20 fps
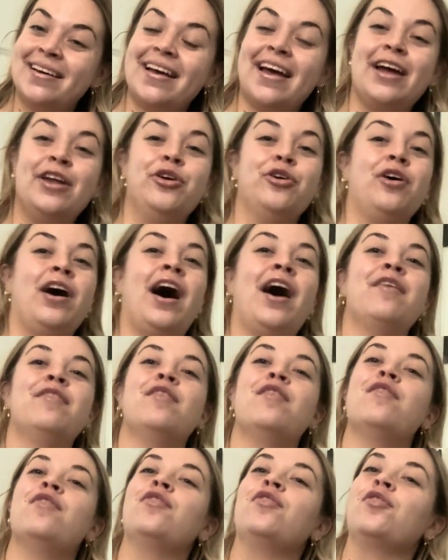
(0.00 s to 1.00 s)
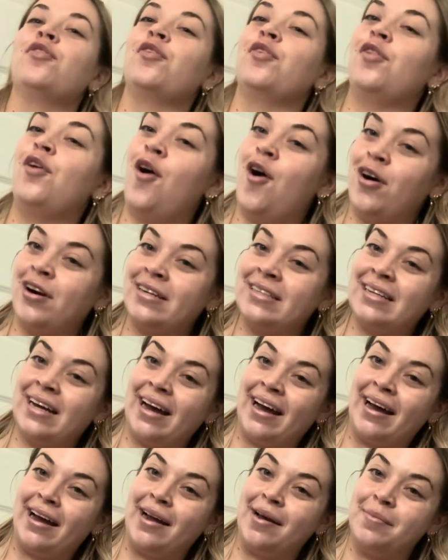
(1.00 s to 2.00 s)
and you'll have it for a long
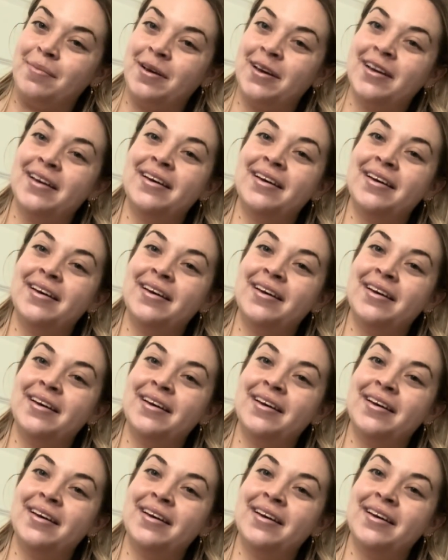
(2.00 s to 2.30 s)
time